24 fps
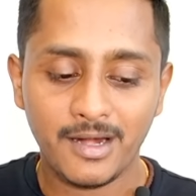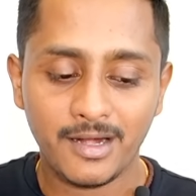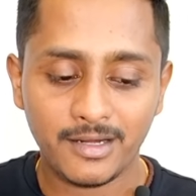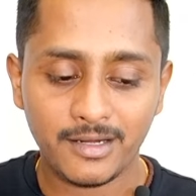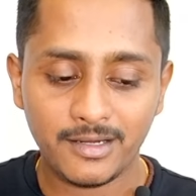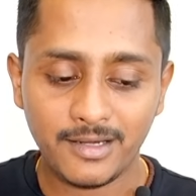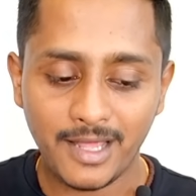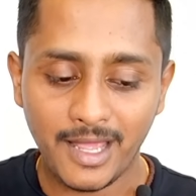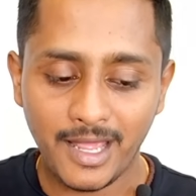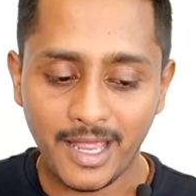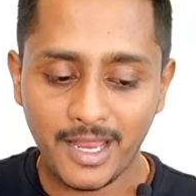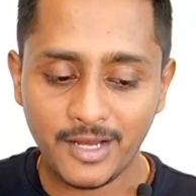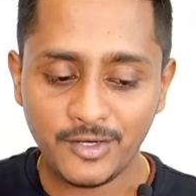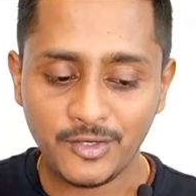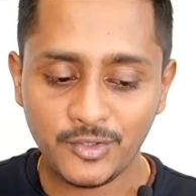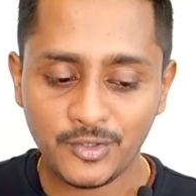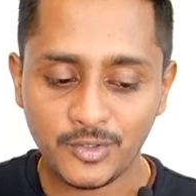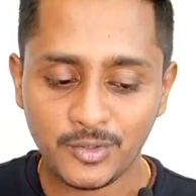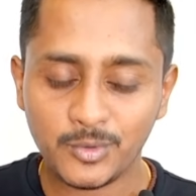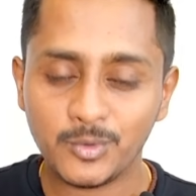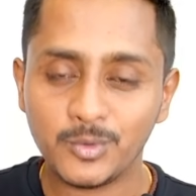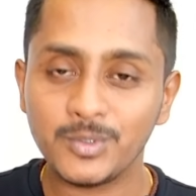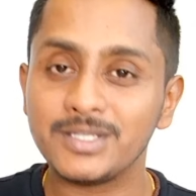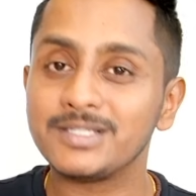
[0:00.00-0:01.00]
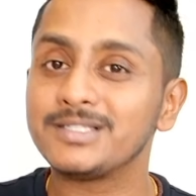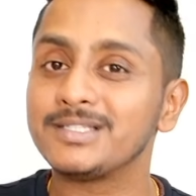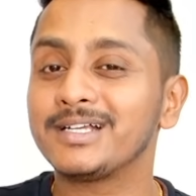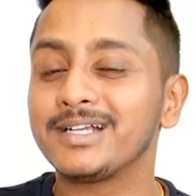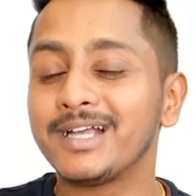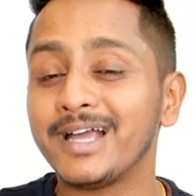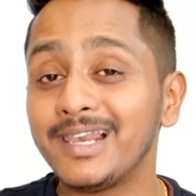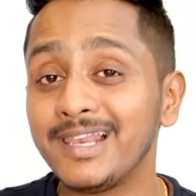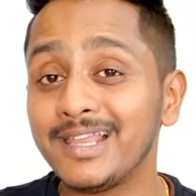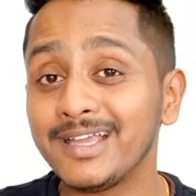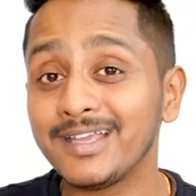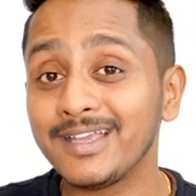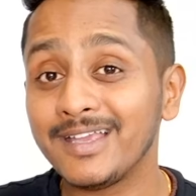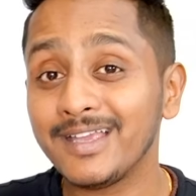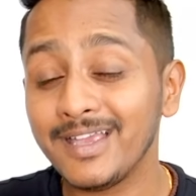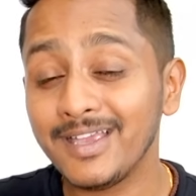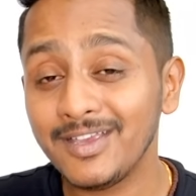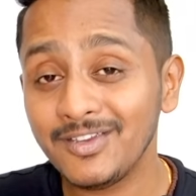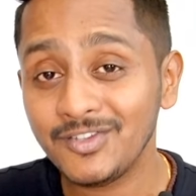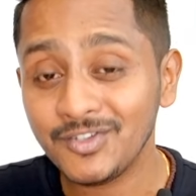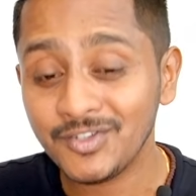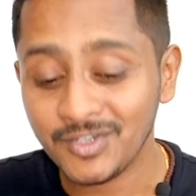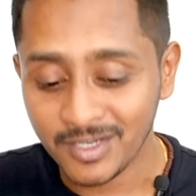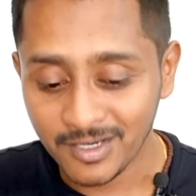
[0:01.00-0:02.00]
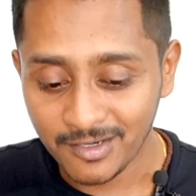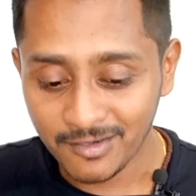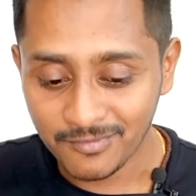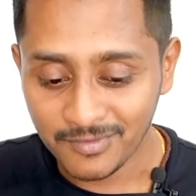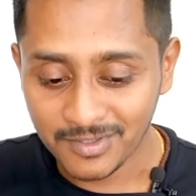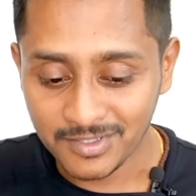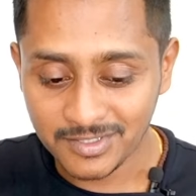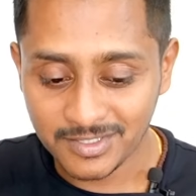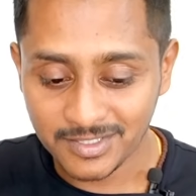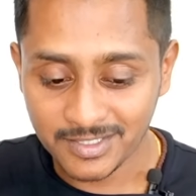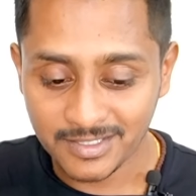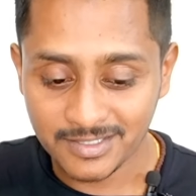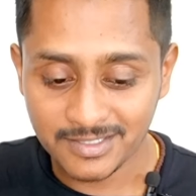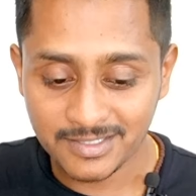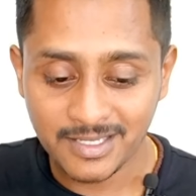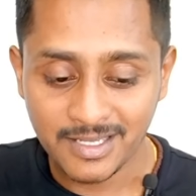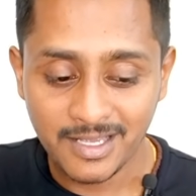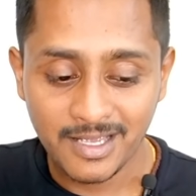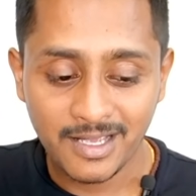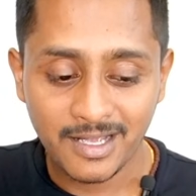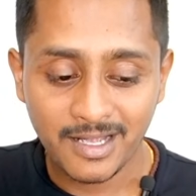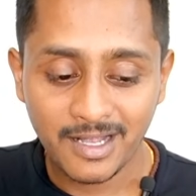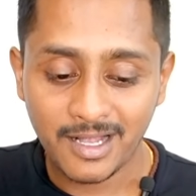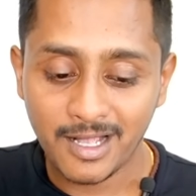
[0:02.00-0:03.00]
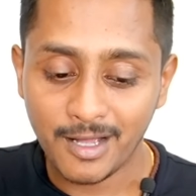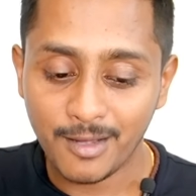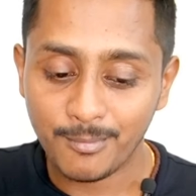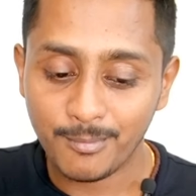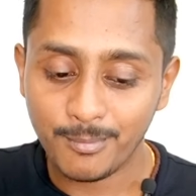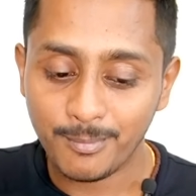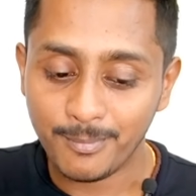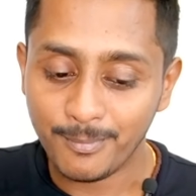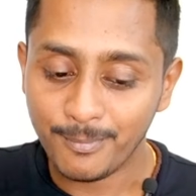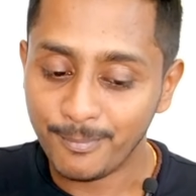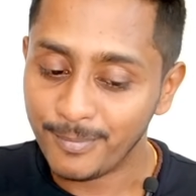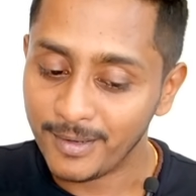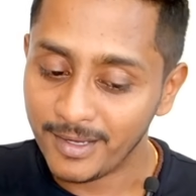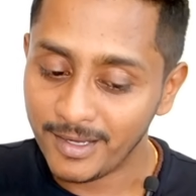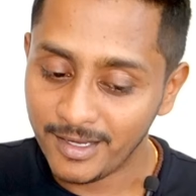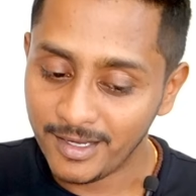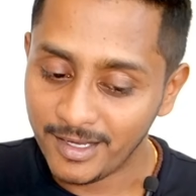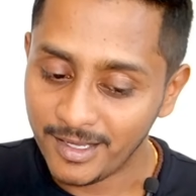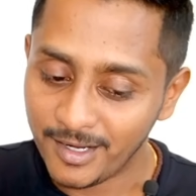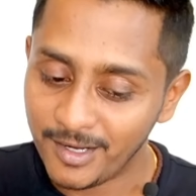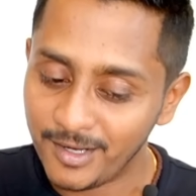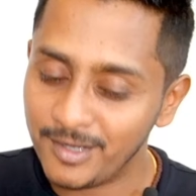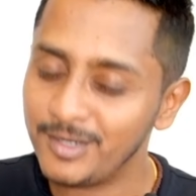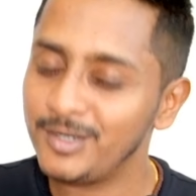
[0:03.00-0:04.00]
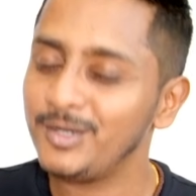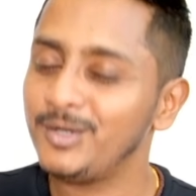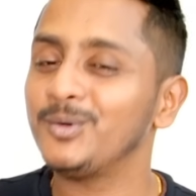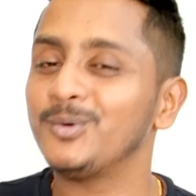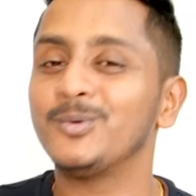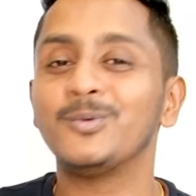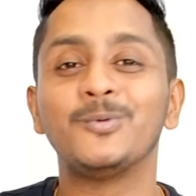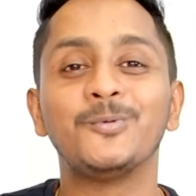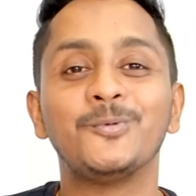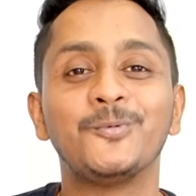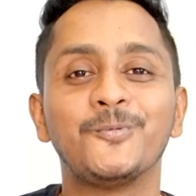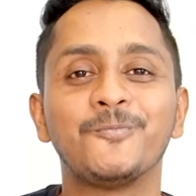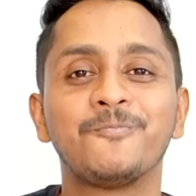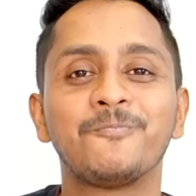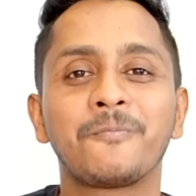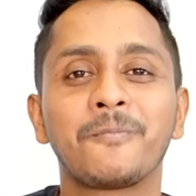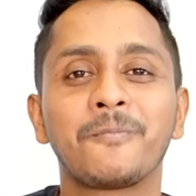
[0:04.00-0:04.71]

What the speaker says: Dash two is a collocation which is compared to.